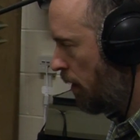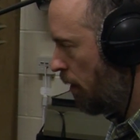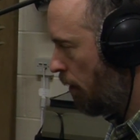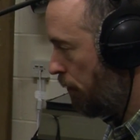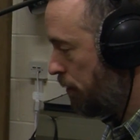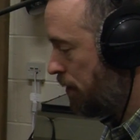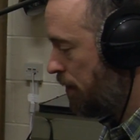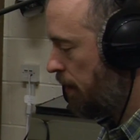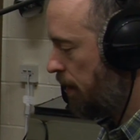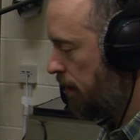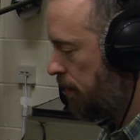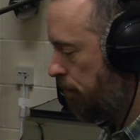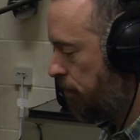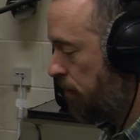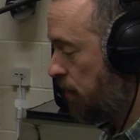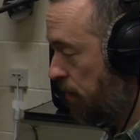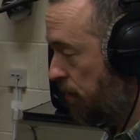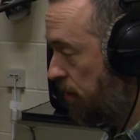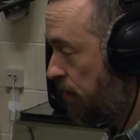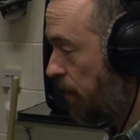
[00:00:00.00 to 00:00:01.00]
Obviously, there's some
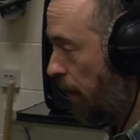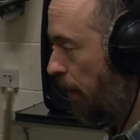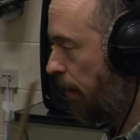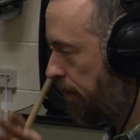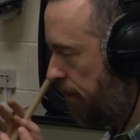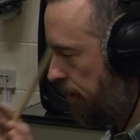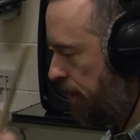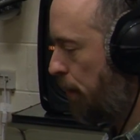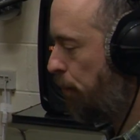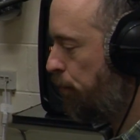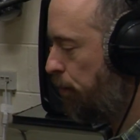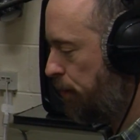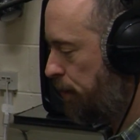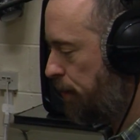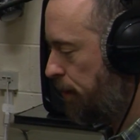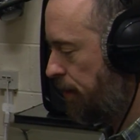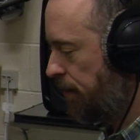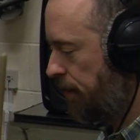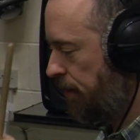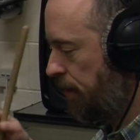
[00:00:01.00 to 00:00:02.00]
distinct
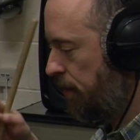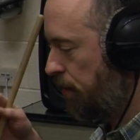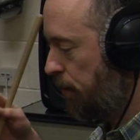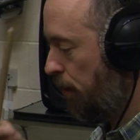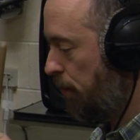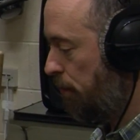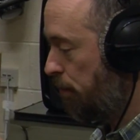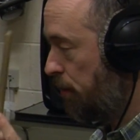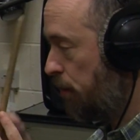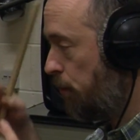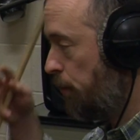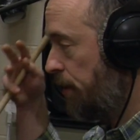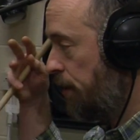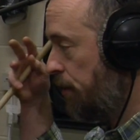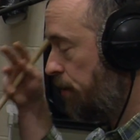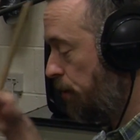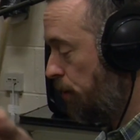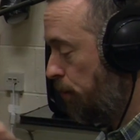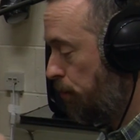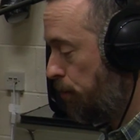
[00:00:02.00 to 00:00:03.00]
differences in the tone between the
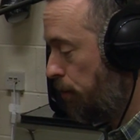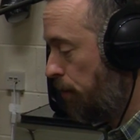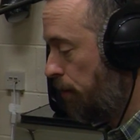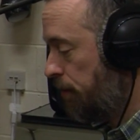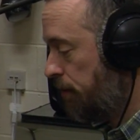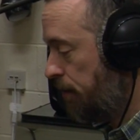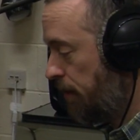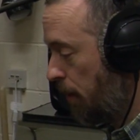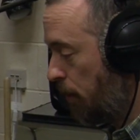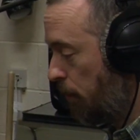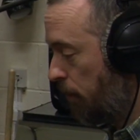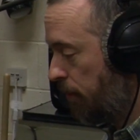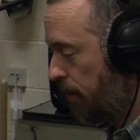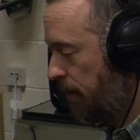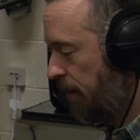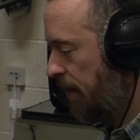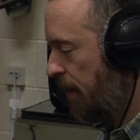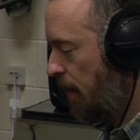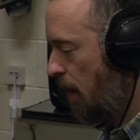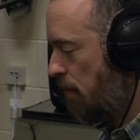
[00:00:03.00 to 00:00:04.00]
two sides, so they
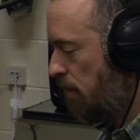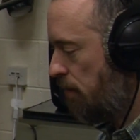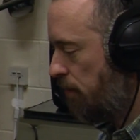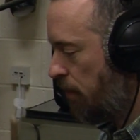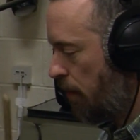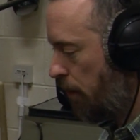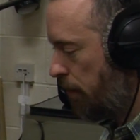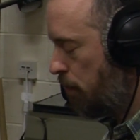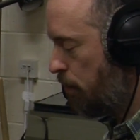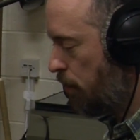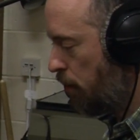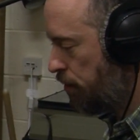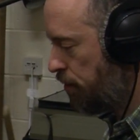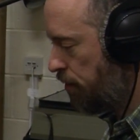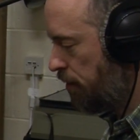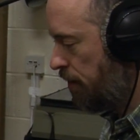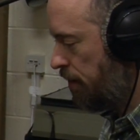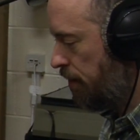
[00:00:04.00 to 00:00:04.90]
have a very much.